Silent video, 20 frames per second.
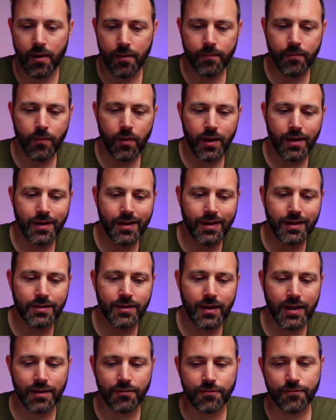
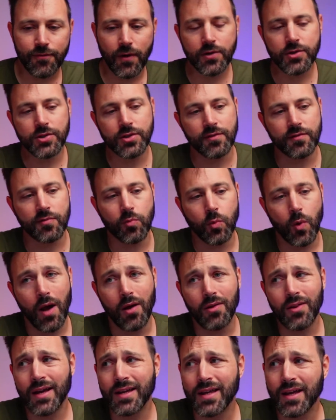it functions
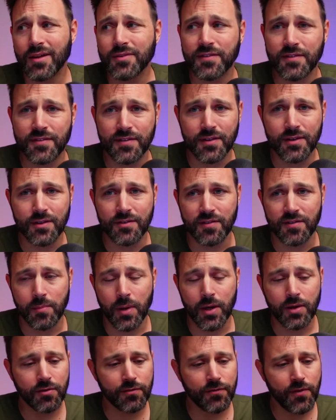well, I guess, as a
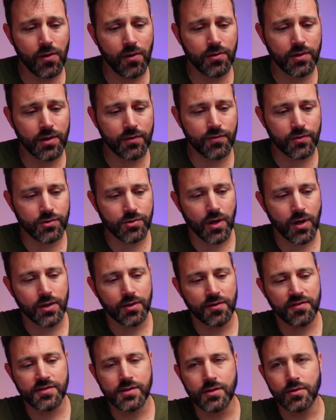microphone. If you're trying
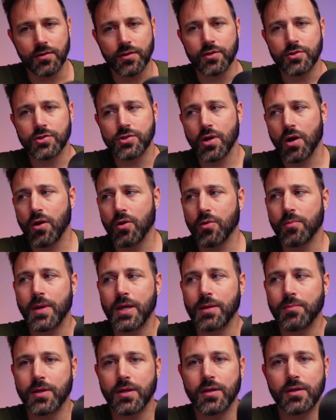to steal the show,
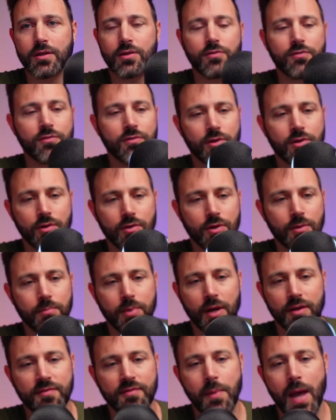maybe you're the
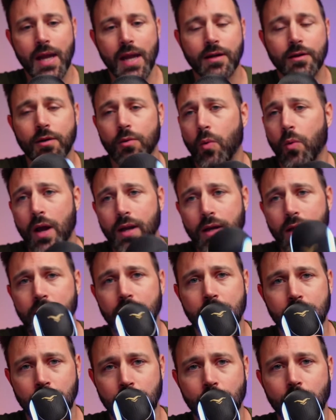best man at a
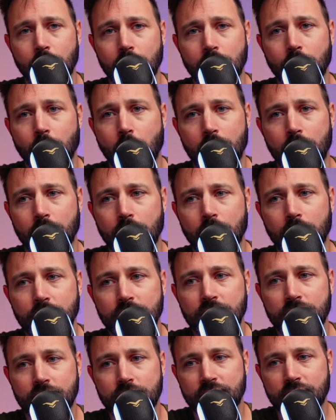wedding and you really want
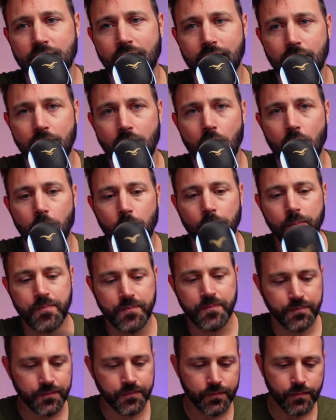to hit it home.
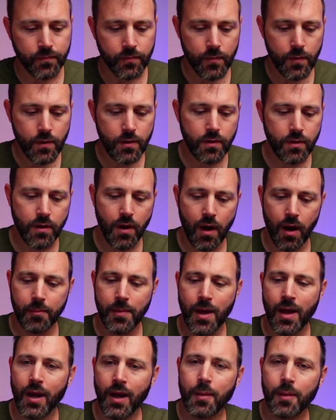
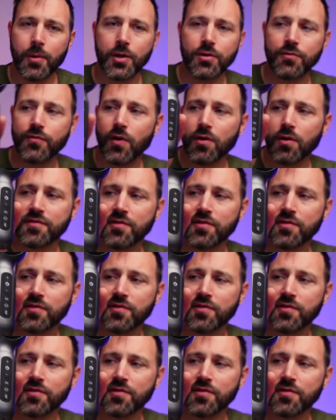But you've also